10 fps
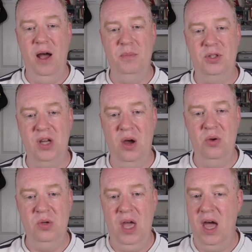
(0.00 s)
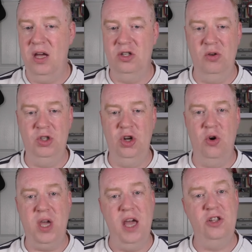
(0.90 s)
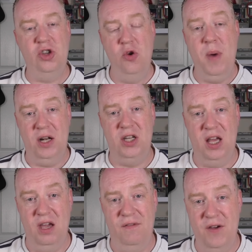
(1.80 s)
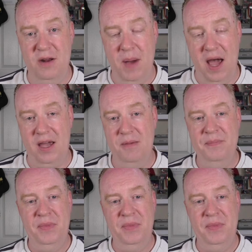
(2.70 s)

So yeah, as long as you're not getting too much negative feedback,